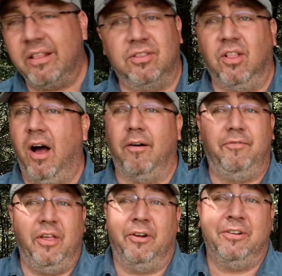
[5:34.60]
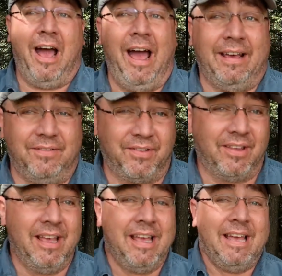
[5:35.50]
I love their knives.
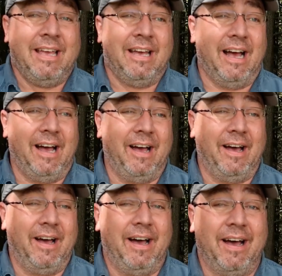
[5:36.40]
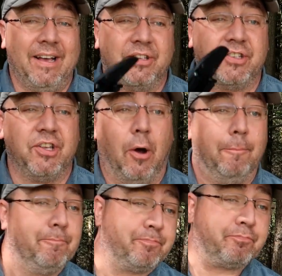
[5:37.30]
So
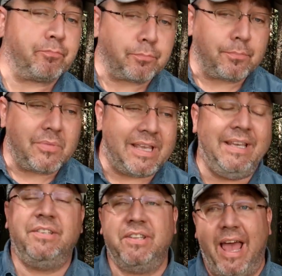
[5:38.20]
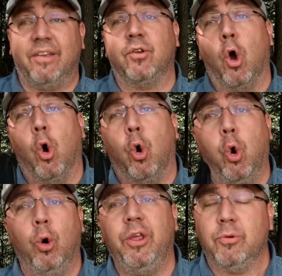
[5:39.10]
he says,
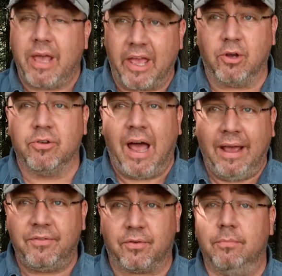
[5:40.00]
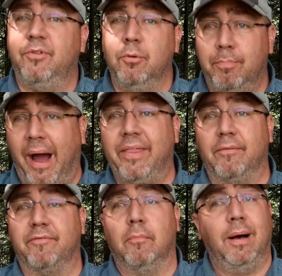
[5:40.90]
who do you get your knives from? Do you buy
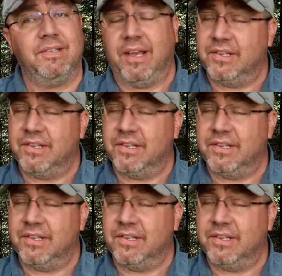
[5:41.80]
them from us?